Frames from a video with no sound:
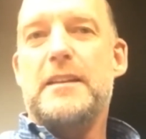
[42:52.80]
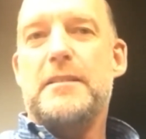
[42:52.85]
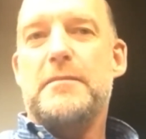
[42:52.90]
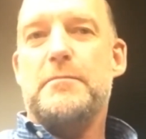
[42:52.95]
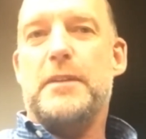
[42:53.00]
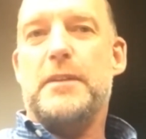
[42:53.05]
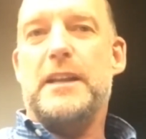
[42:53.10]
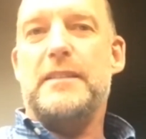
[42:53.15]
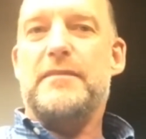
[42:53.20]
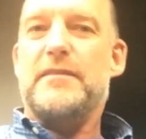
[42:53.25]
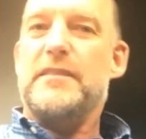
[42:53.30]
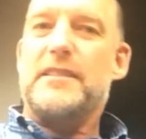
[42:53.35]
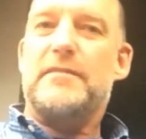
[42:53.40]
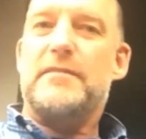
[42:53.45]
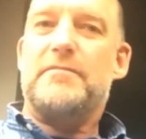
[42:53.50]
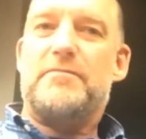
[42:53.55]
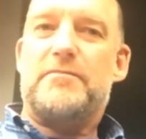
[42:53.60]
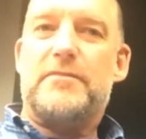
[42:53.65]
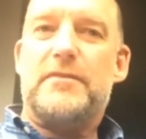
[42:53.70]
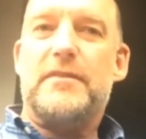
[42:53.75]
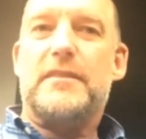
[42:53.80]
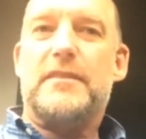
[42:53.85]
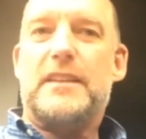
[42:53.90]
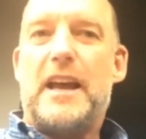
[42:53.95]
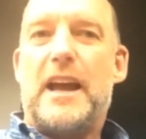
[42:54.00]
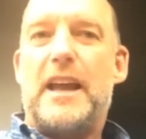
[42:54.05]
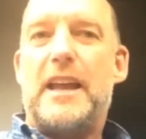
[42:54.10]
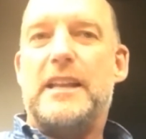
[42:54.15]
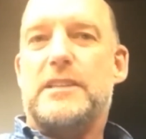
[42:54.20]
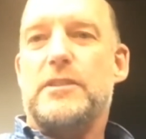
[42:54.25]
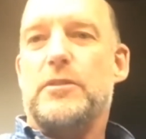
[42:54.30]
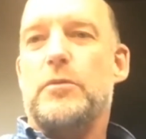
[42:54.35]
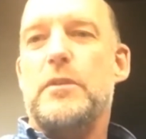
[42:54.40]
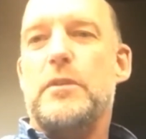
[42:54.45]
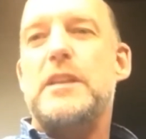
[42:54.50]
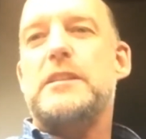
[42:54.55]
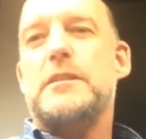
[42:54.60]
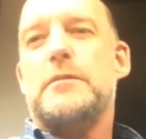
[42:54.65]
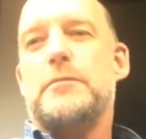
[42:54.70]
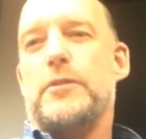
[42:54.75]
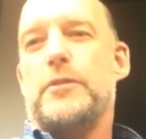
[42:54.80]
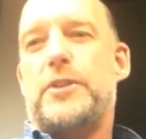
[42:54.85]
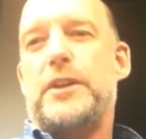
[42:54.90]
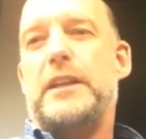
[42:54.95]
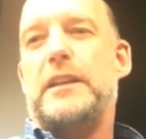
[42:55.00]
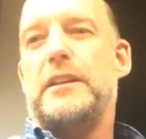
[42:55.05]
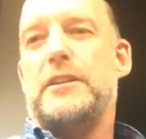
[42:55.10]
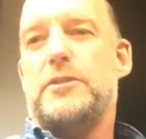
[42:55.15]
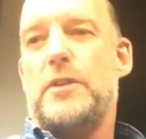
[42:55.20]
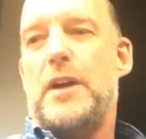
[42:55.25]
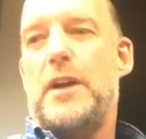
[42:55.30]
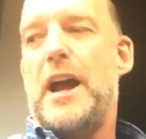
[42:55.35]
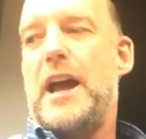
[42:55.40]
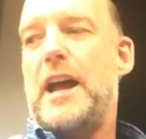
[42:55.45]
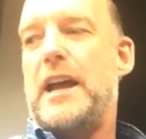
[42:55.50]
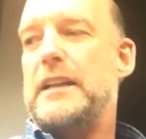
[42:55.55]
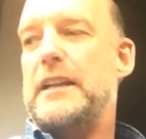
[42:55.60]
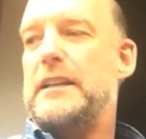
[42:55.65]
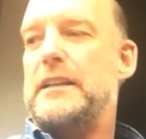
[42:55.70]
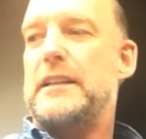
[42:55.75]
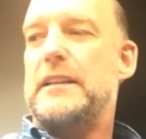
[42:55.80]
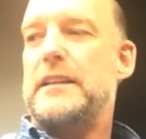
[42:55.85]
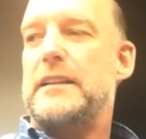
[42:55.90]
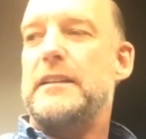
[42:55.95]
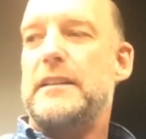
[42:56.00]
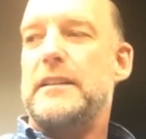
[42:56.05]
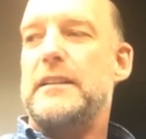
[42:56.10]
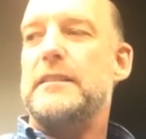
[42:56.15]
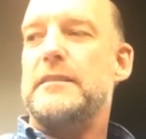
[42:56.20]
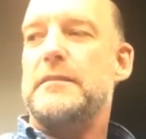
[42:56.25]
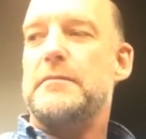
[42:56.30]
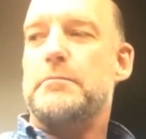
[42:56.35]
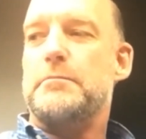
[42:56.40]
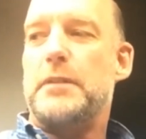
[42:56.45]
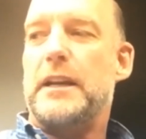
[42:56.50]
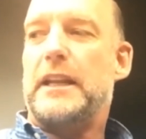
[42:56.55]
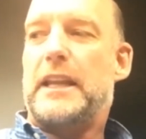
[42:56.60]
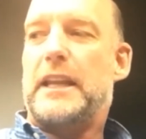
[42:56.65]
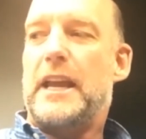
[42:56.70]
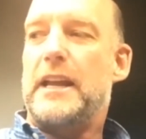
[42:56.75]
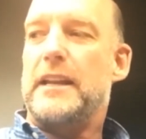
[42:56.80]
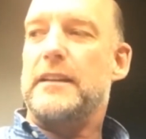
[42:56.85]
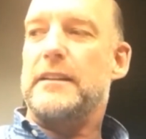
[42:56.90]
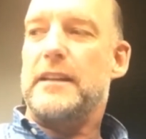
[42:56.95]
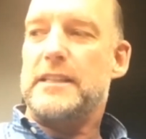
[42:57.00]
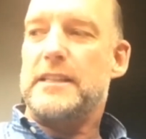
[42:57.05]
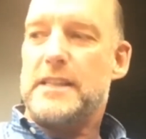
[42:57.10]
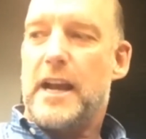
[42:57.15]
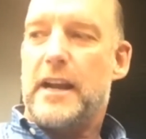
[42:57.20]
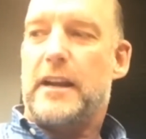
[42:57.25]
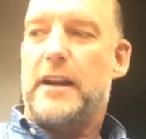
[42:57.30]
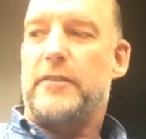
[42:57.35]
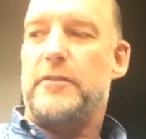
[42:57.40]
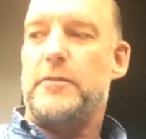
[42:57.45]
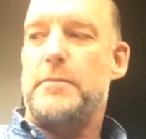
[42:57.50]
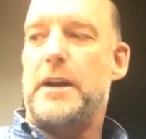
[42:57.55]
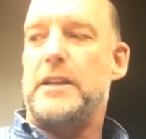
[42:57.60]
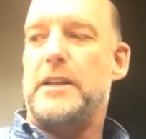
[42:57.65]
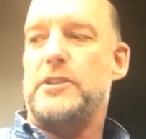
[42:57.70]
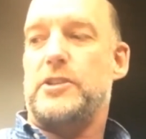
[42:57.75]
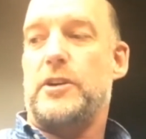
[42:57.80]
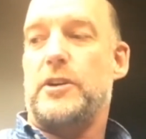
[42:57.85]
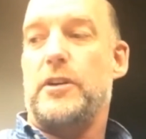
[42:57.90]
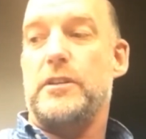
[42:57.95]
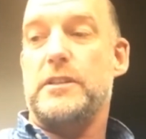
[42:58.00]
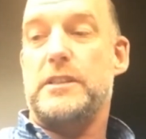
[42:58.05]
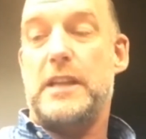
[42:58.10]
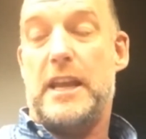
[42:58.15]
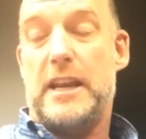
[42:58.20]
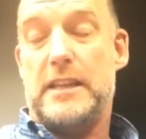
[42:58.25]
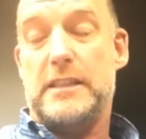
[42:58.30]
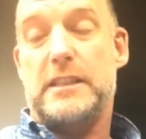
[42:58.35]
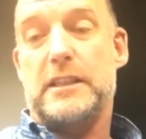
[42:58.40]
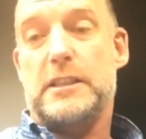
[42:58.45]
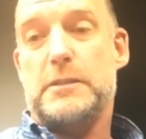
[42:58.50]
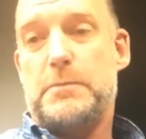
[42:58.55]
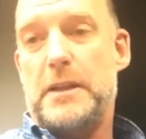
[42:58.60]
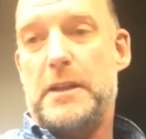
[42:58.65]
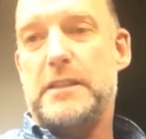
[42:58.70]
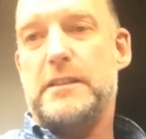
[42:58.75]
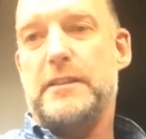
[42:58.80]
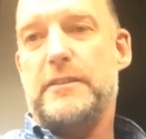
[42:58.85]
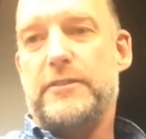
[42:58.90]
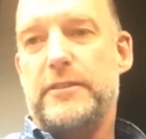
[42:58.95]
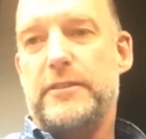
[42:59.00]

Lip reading: But it's a reasonable thing to try. But again, it's not covered by insurance and it's expensive.